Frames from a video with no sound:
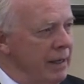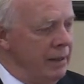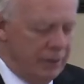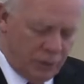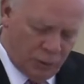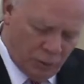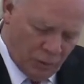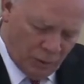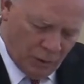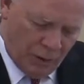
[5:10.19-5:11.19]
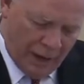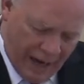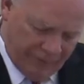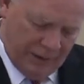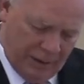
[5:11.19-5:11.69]
You
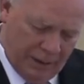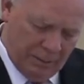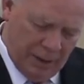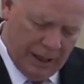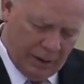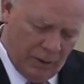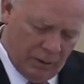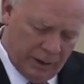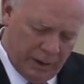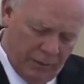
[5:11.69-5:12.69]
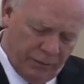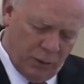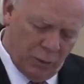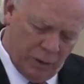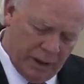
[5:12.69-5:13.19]
have to think back only a
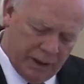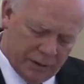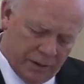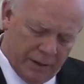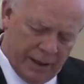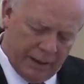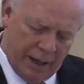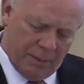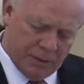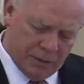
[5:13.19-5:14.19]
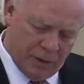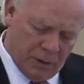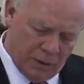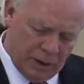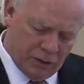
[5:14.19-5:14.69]
few weeks to that
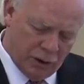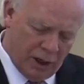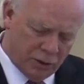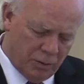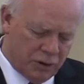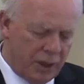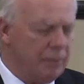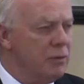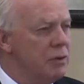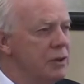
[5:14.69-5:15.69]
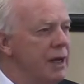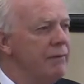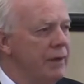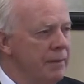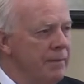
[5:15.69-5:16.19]
episode in Joshua chapter
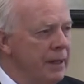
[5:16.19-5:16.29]
7